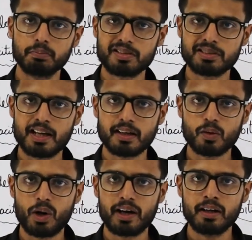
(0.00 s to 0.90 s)
numbers are
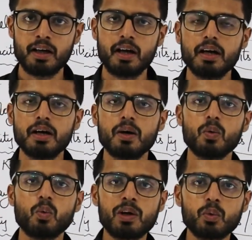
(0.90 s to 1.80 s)
required,
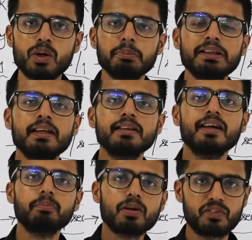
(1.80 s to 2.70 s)
what will be the
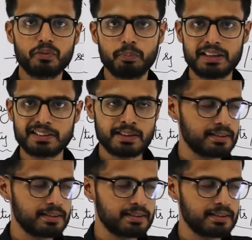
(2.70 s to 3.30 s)
number of bits